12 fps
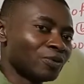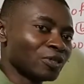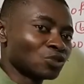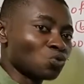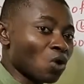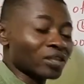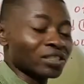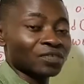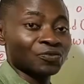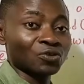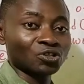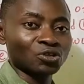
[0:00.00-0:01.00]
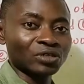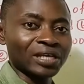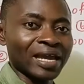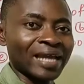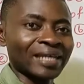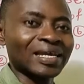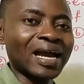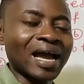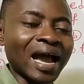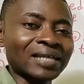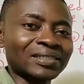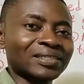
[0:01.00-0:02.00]
Please watch this video to the end
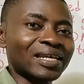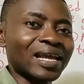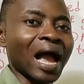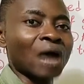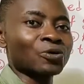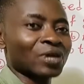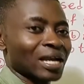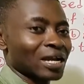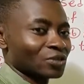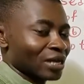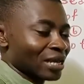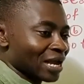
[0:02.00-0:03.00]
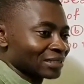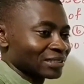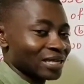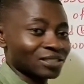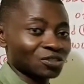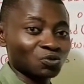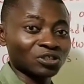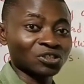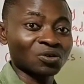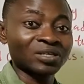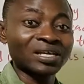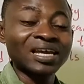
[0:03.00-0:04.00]
and see how you can actually answer this
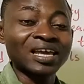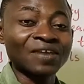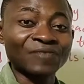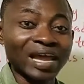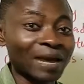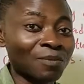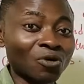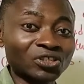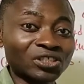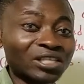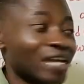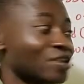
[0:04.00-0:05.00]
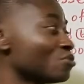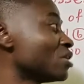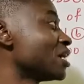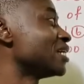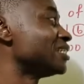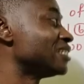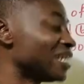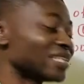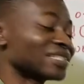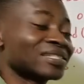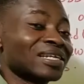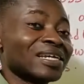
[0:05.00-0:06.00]
question. In fact, I must tell you,
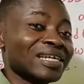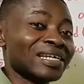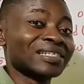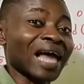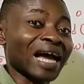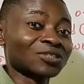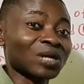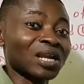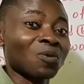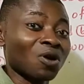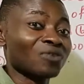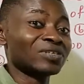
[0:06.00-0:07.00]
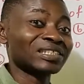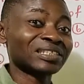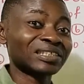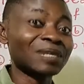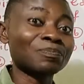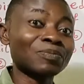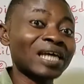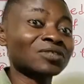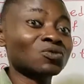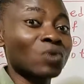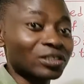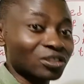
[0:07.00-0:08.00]
this is actually one of the
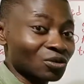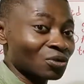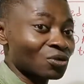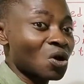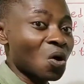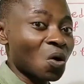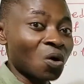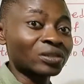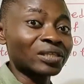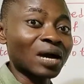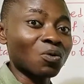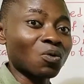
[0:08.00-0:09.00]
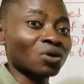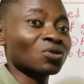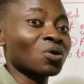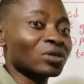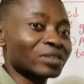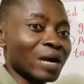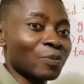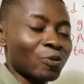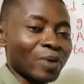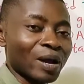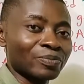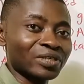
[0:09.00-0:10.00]
simplest questions under what? Under
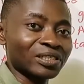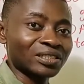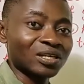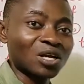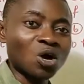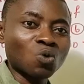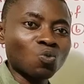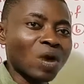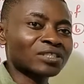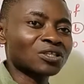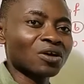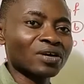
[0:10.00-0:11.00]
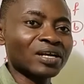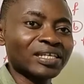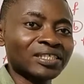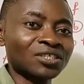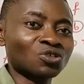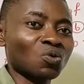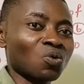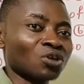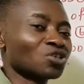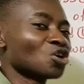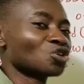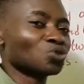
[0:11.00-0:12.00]
probability. Question relating to
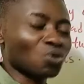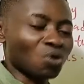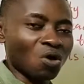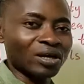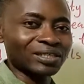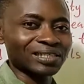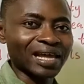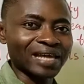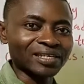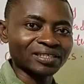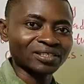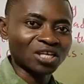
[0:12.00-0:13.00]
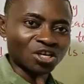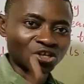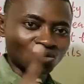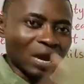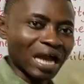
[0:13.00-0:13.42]
what? To coins like this. You